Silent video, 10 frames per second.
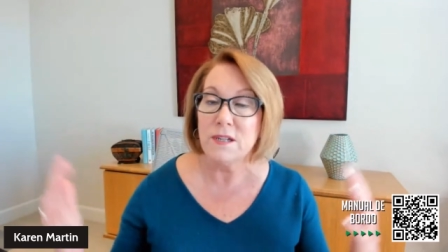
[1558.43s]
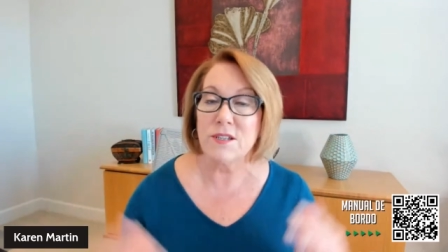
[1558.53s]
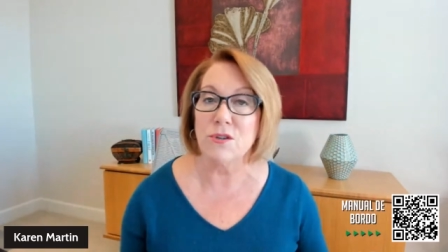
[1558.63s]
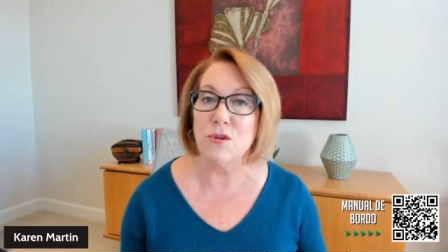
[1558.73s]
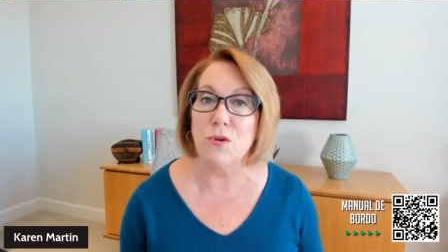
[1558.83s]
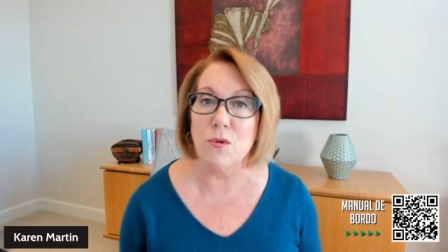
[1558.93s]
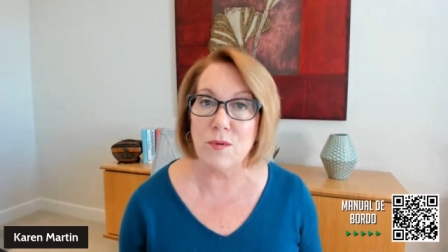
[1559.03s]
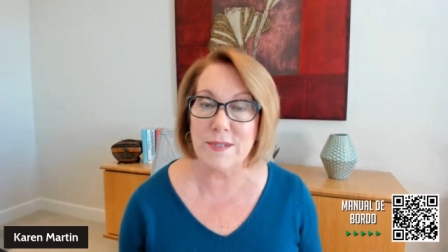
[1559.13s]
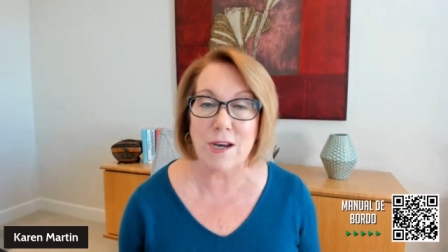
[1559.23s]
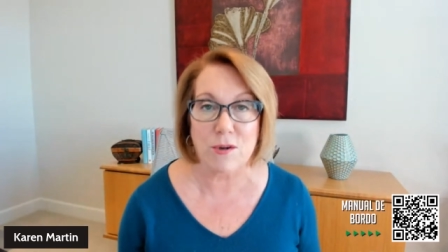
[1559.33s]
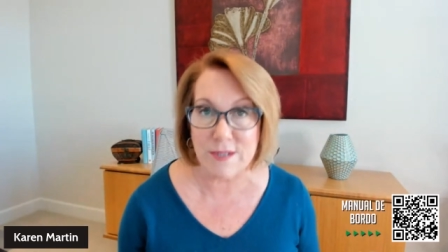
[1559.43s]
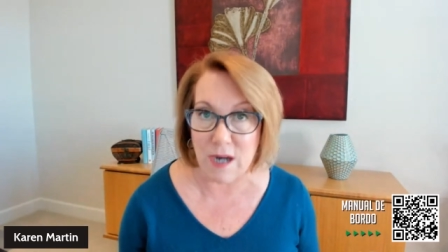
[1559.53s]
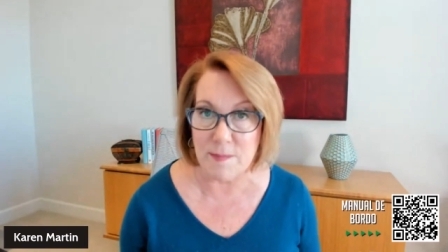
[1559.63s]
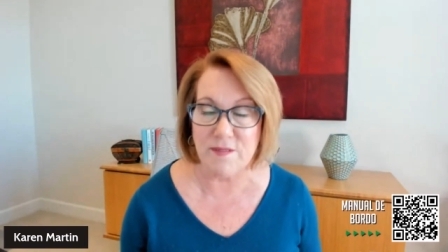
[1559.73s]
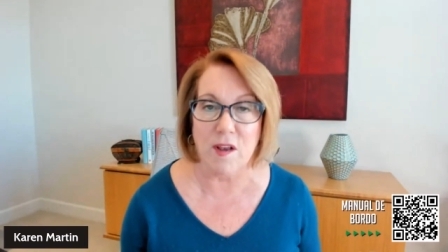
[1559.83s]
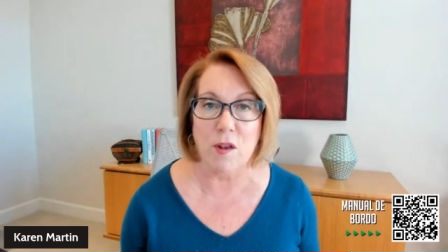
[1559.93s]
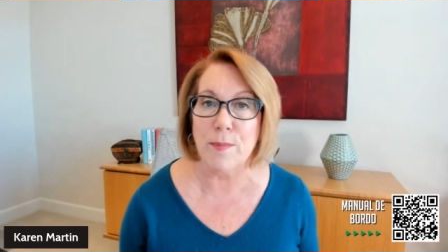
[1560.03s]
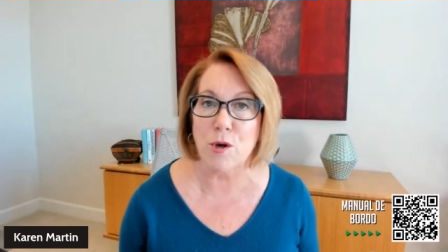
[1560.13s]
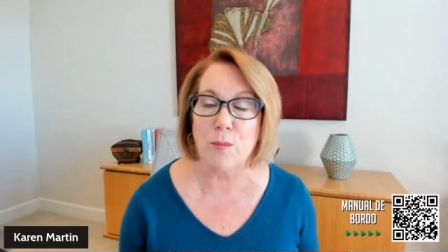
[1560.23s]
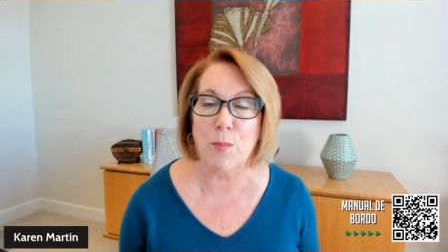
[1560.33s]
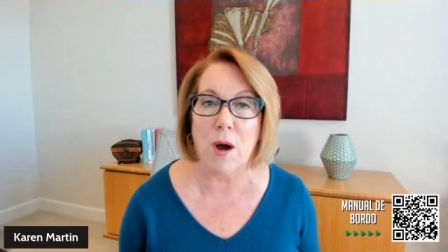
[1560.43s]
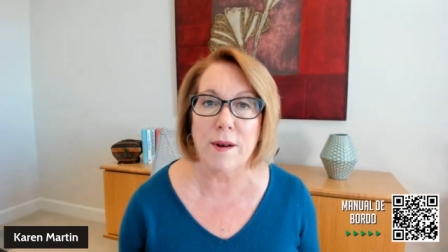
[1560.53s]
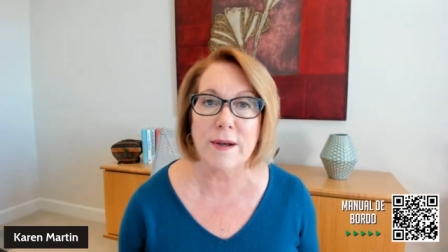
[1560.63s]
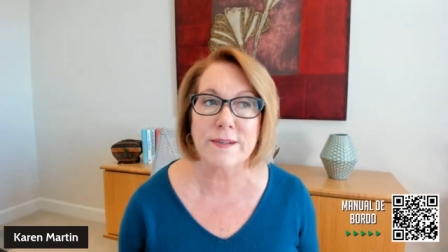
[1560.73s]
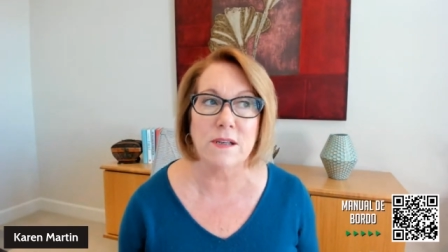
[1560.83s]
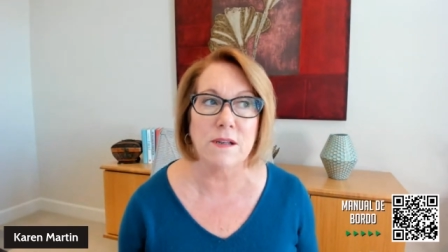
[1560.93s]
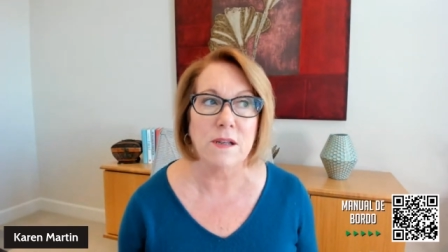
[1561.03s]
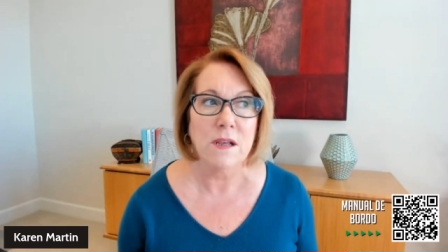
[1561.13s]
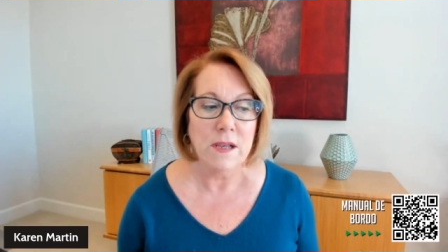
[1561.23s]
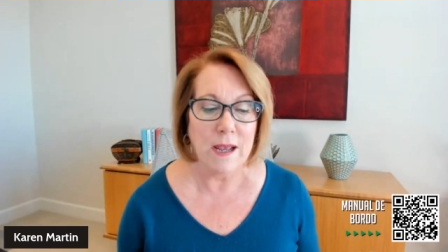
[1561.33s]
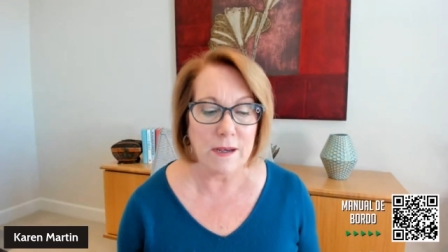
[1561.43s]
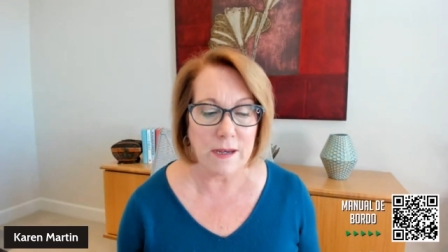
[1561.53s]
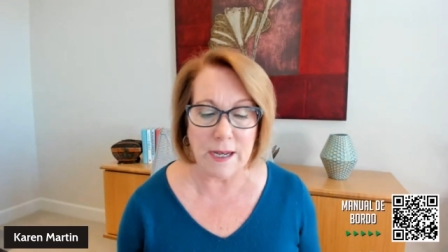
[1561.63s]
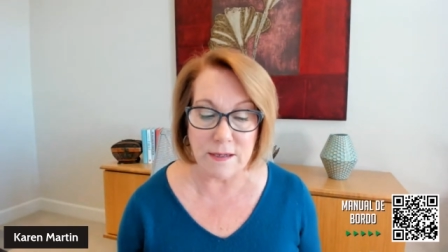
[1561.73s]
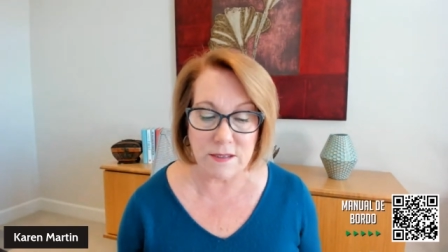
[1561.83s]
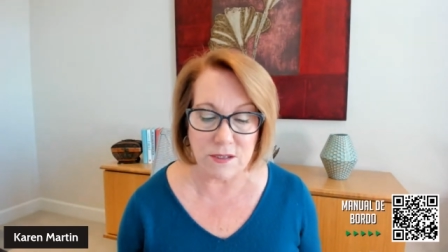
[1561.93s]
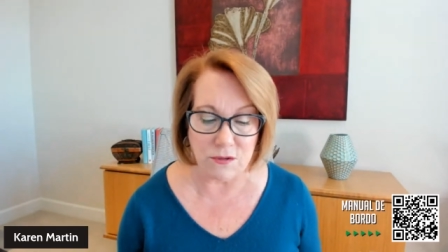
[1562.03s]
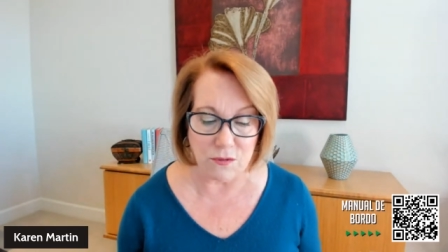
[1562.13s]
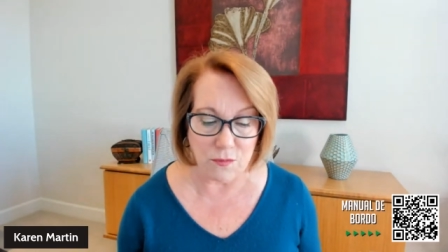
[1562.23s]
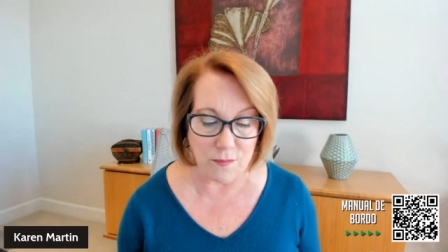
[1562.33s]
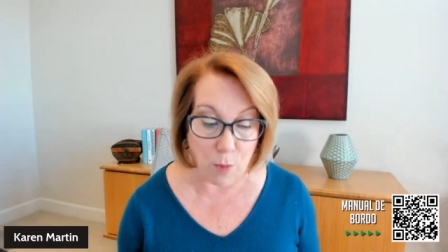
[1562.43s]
to take your time developing your product and getting to